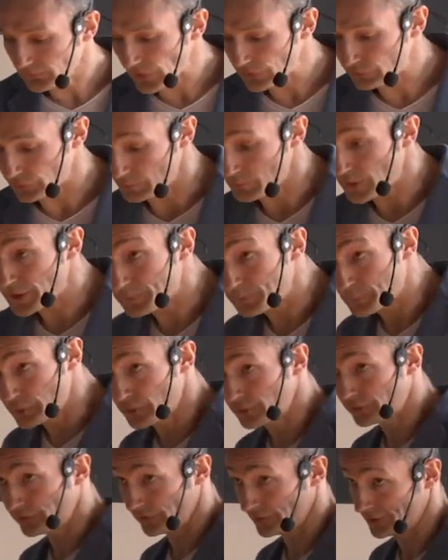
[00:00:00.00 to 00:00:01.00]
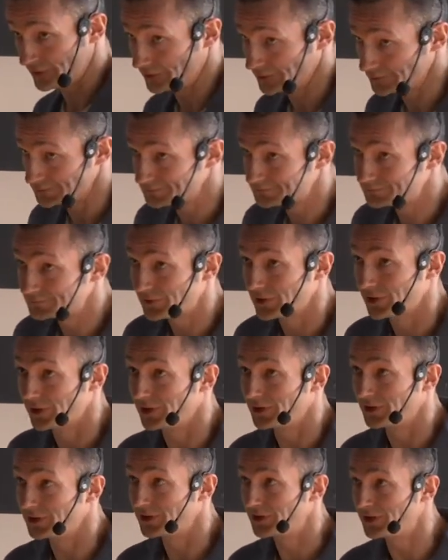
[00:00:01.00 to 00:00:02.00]
So my personal,
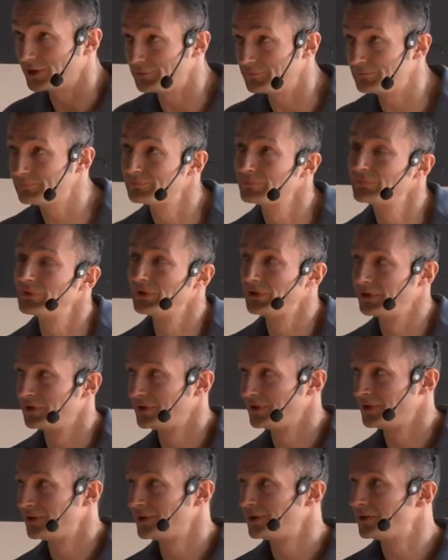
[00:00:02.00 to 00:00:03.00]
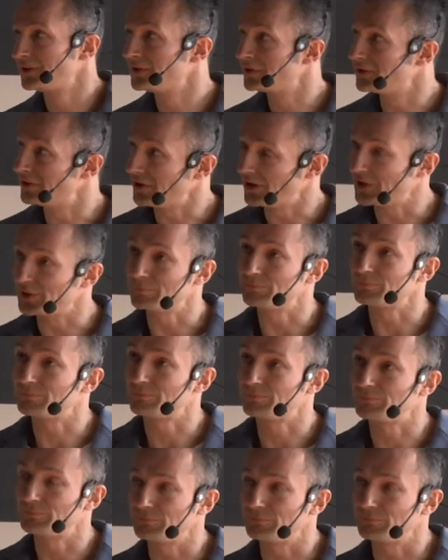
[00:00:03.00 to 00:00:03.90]
I am